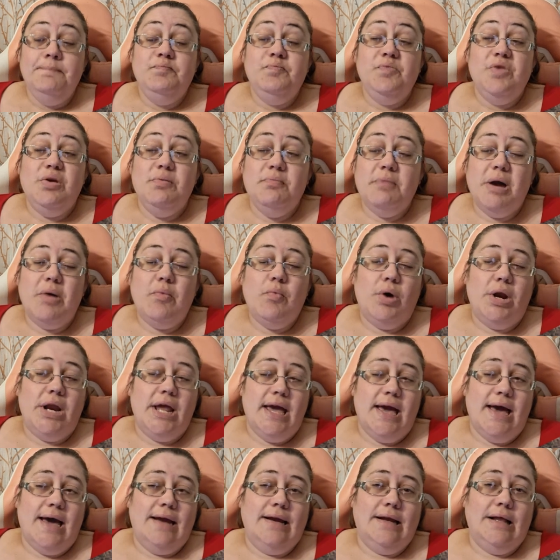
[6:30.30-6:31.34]
You might want to
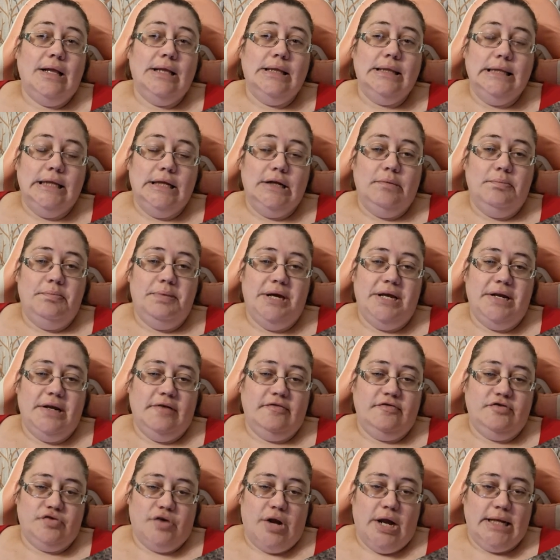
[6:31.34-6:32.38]
add a little bit
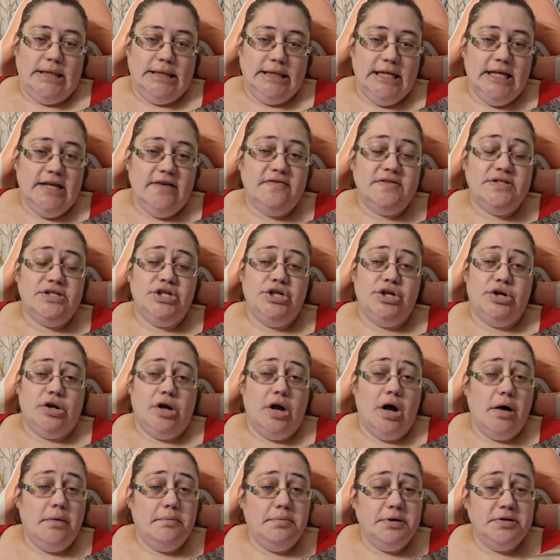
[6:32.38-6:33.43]
of dried leaves to your
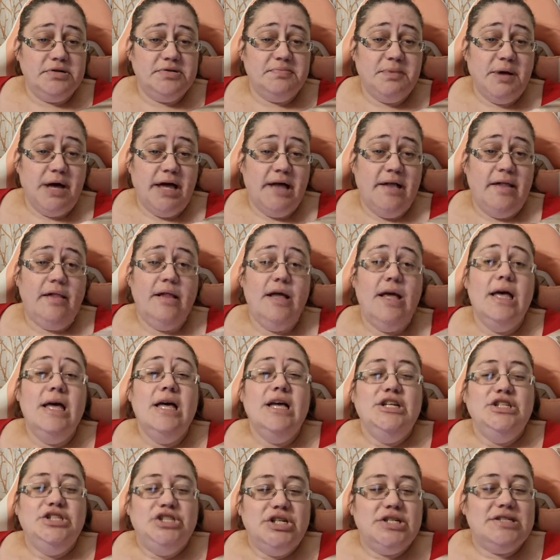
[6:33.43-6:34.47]
compost pile
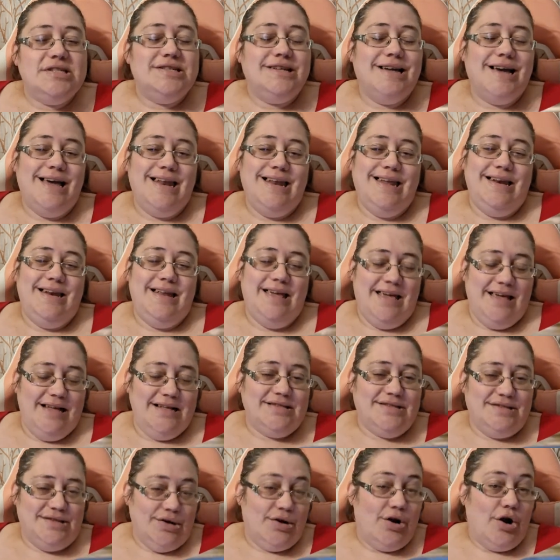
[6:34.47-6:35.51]
just to kind of
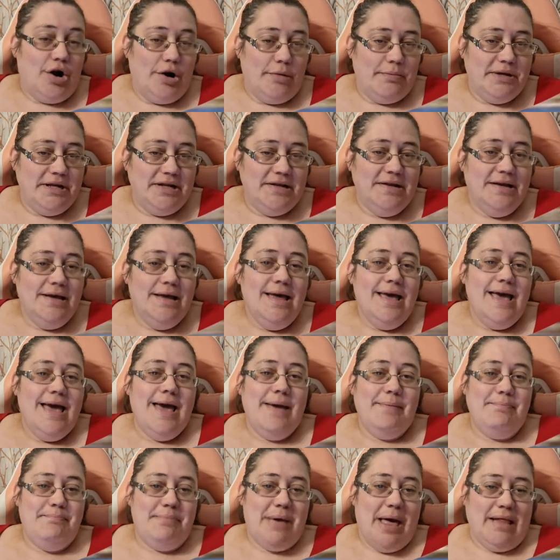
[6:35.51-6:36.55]
enhance the carbon
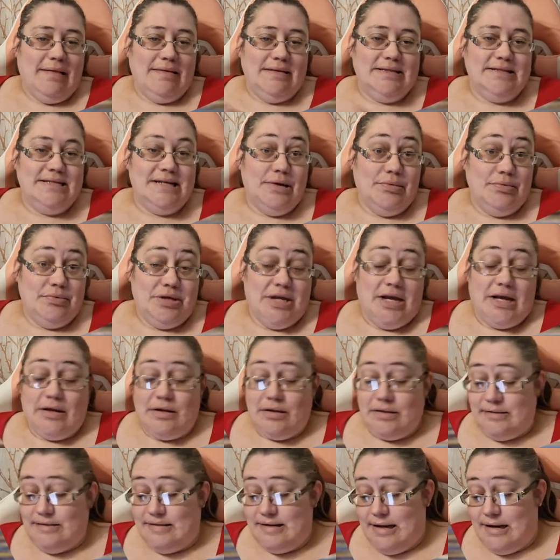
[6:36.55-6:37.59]
and balance out that
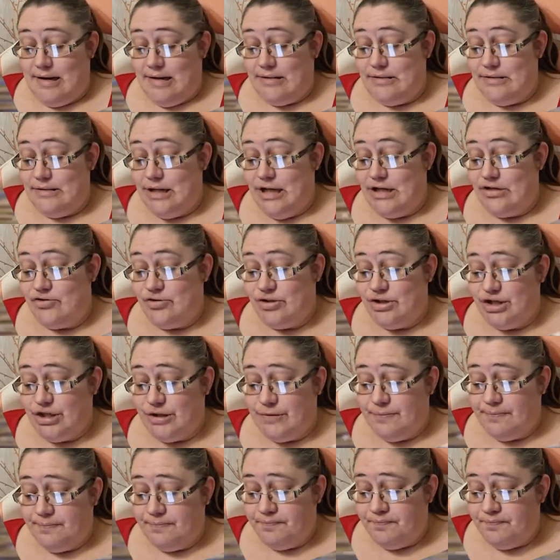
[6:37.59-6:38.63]
nitrogen.